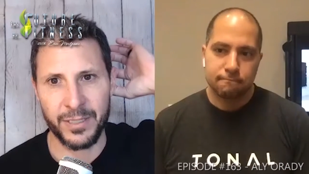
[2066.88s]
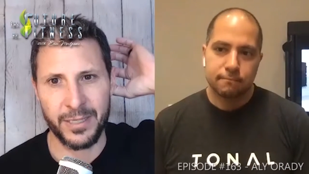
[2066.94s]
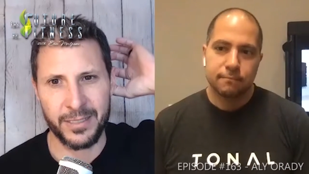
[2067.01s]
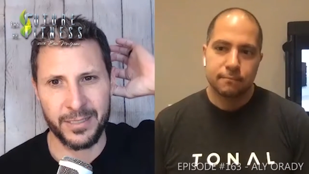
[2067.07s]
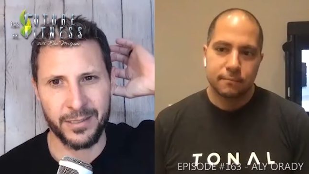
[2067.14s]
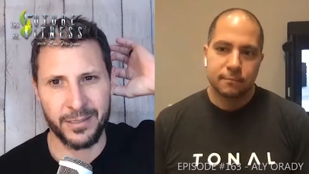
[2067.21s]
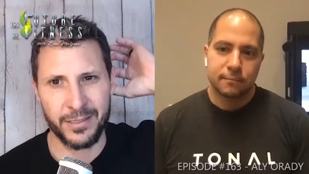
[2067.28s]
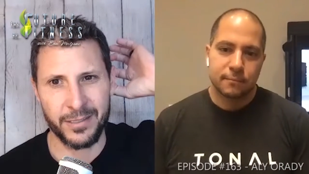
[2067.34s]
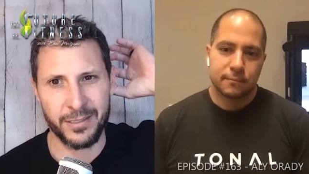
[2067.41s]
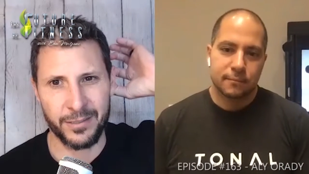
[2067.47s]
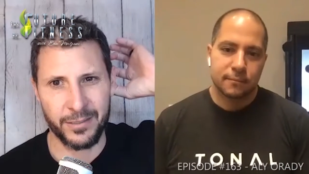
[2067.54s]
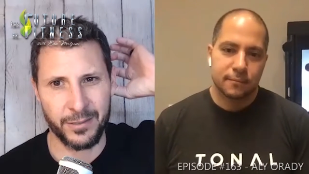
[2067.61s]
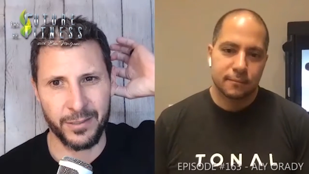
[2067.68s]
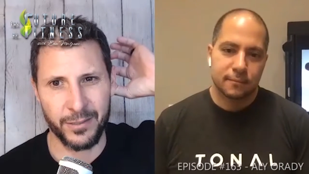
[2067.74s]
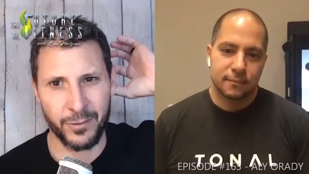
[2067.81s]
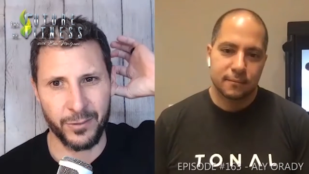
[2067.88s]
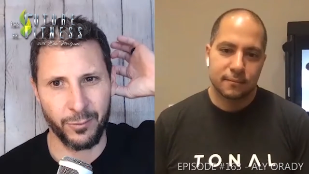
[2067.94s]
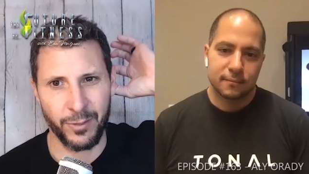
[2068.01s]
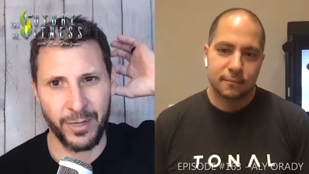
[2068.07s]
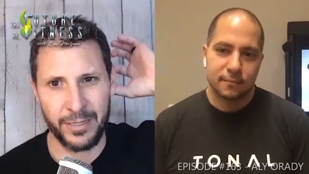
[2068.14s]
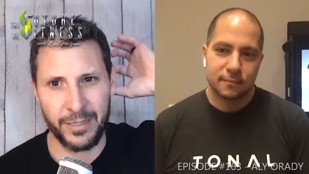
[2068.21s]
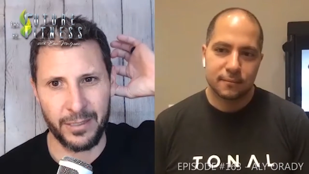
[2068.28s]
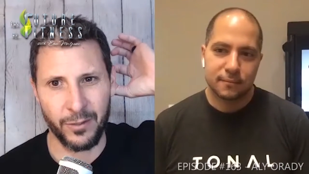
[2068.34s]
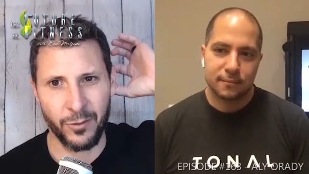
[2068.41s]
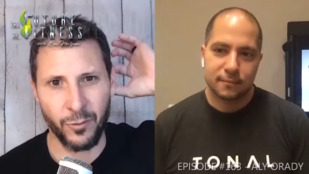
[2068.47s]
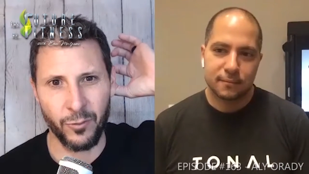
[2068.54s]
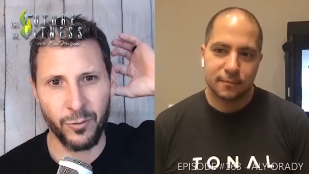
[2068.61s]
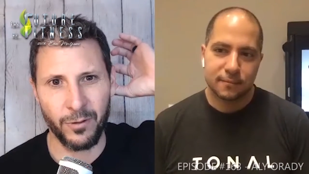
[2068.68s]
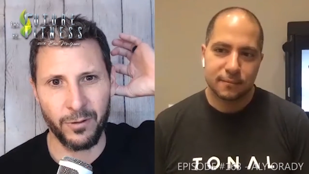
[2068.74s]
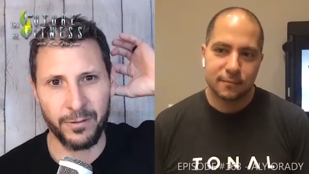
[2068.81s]
Speaker 1: resistance is is
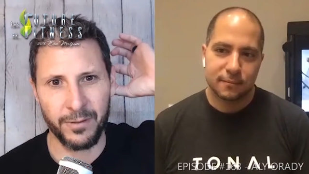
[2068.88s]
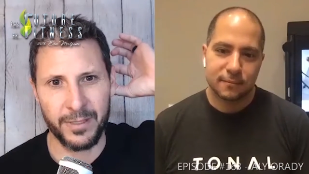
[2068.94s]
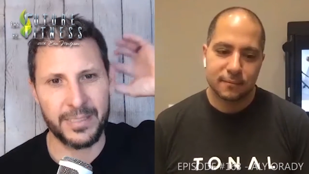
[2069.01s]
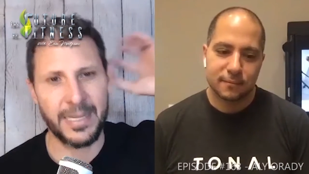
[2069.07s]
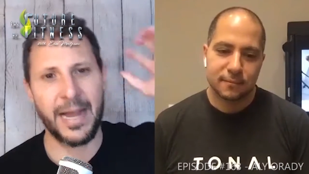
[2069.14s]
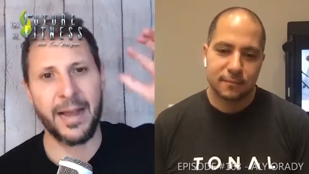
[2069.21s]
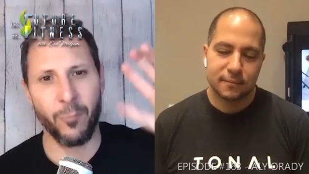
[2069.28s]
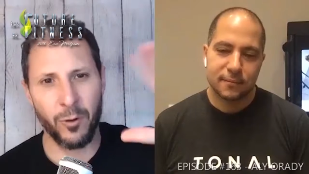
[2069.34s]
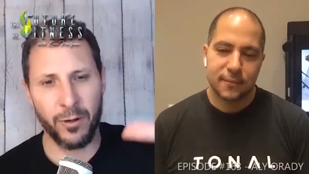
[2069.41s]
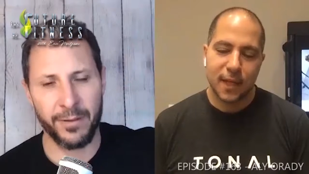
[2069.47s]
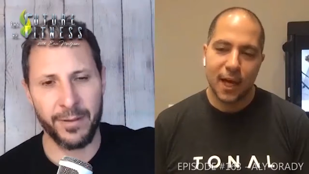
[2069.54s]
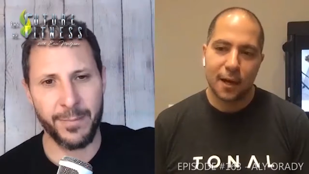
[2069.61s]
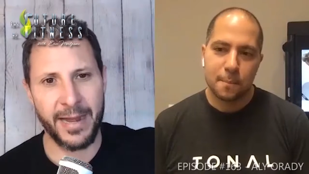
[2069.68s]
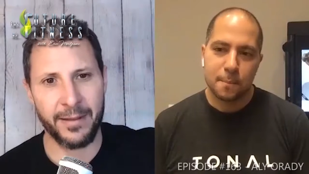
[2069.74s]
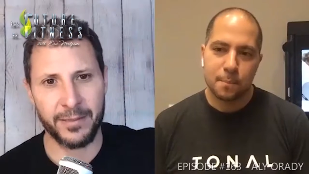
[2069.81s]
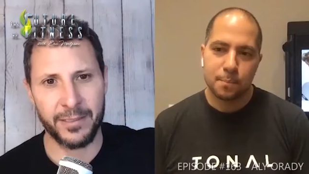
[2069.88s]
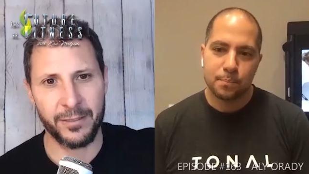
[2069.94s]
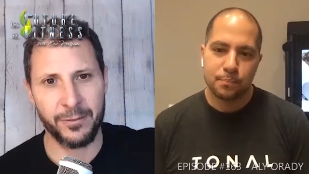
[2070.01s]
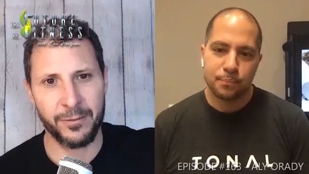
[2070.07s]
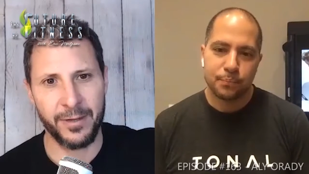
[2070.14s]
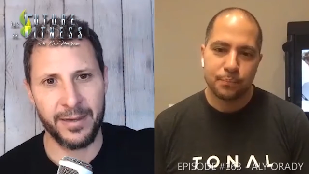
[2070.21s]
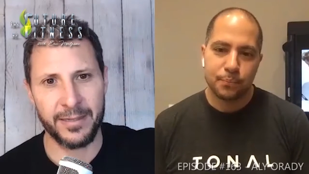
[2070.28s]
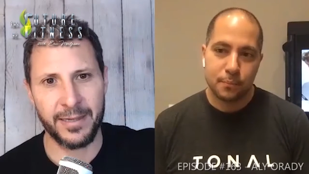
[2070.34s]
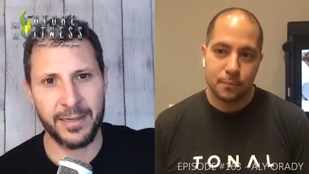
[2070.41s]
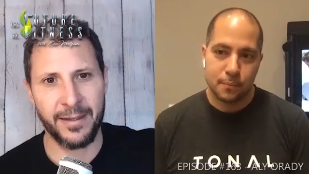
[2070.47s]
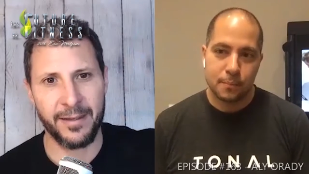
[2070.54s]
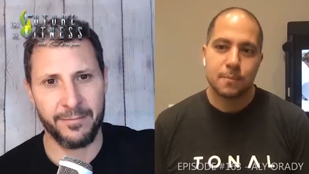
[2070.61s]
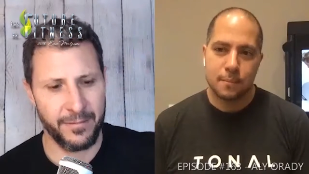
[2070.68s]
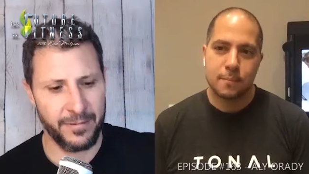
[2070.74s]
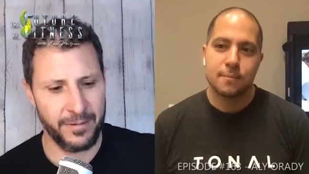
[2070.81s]
crazy cool. Is that one of yeah. the patents that you
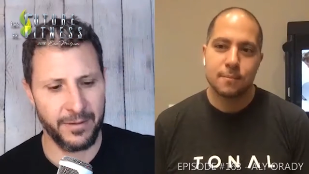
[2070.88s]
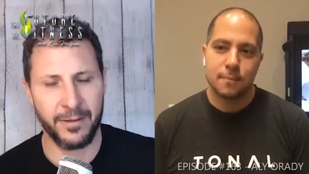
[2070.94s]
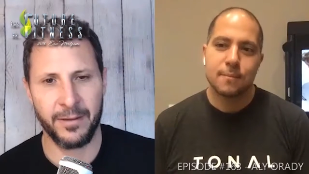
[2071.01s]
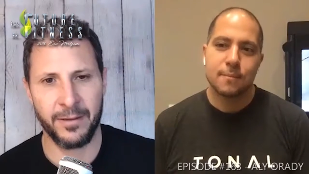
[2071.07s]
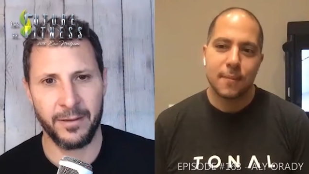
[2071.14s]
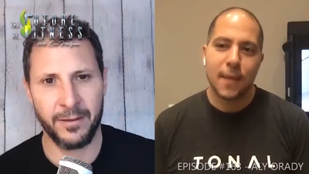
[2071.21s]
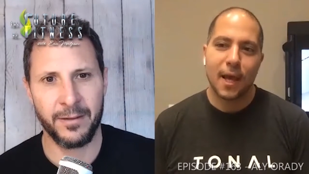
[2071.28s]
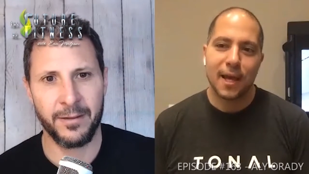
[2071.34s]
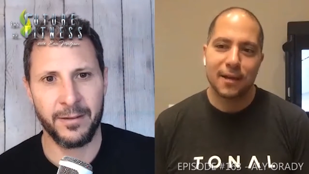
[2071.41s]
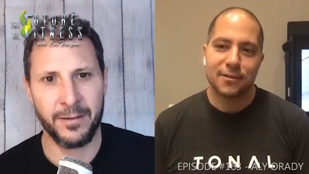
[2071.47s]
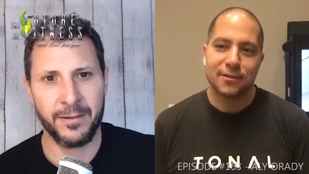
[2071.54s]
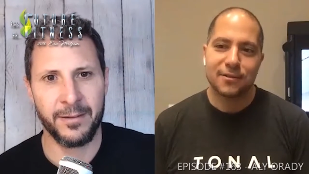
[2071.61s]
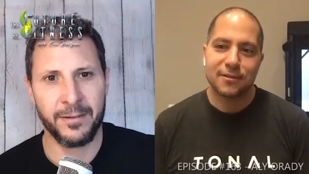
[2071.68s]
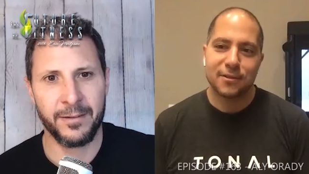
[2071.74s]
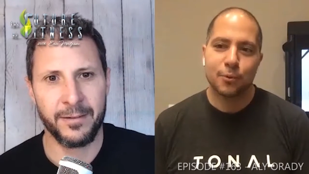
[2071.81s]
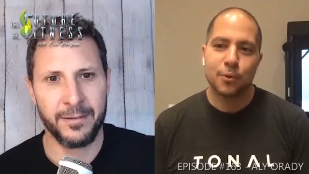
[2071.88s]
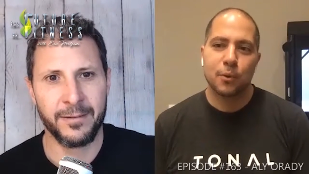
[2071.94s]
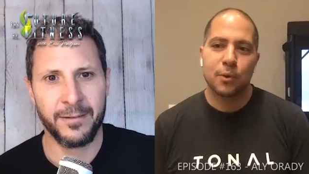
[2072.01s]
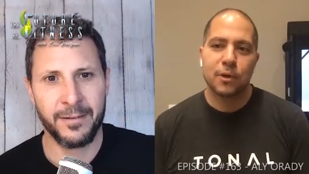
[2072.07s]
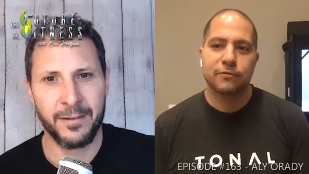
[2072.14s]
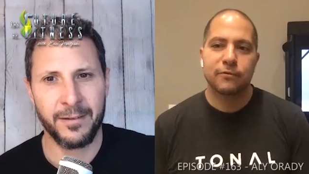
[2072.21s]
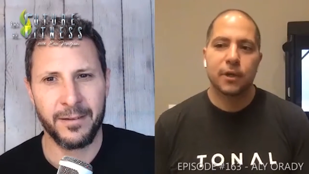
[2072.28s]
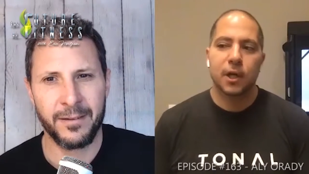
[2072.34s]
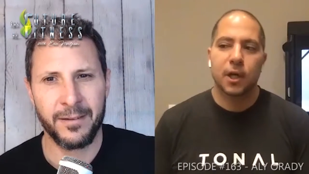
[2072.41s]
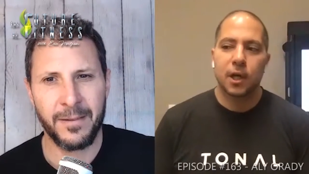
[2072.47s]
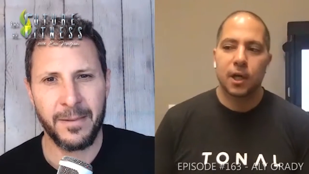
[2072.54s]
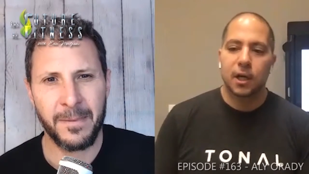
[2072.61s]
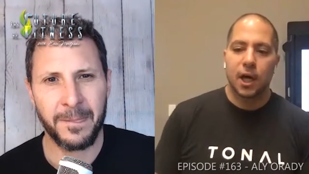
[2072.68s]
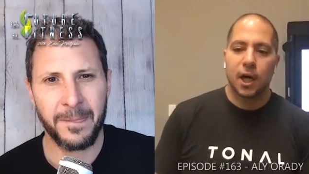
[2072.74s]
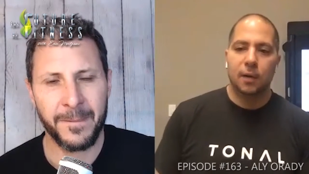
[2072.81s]
guys have?
Speaker 2: Yes. So we,
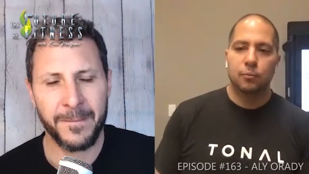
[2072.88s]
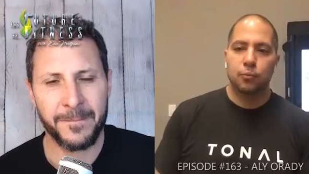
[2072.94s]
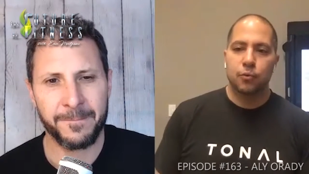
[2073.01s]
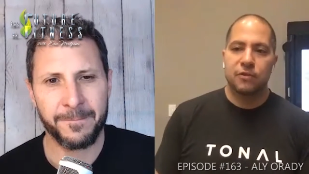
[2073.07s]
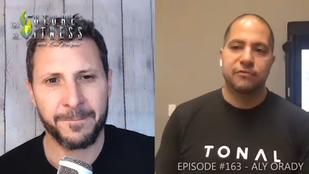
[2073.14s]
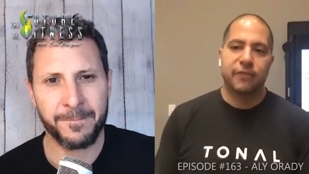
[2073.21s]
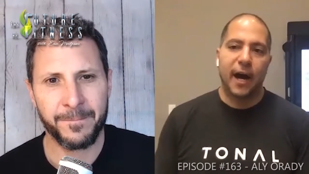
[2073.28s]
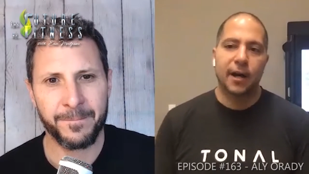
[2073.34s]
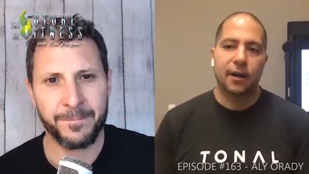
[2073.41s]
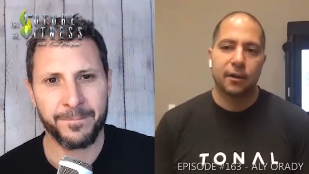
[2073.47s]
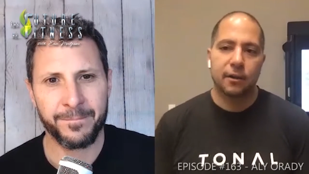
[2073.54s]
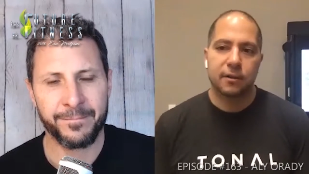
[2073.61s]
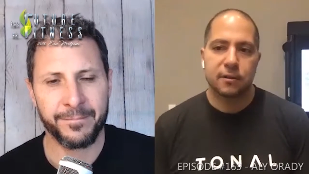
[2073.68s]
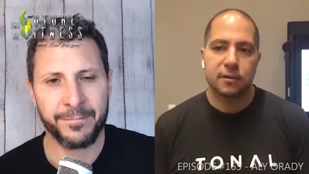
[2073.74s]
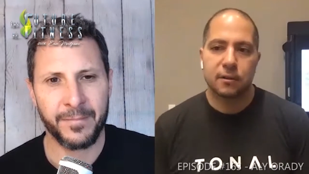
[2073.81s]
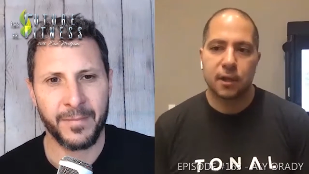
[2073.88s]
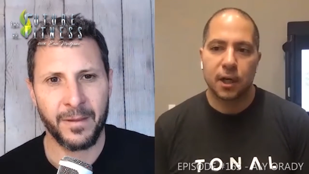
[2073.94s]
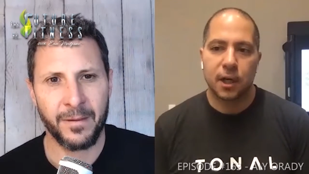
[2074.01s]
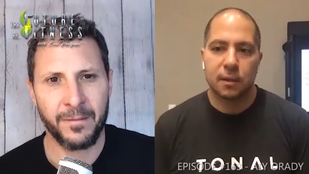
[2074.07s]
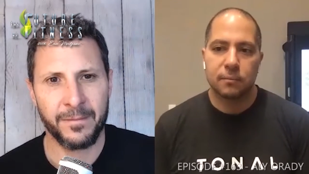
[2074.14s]
we've um, we filed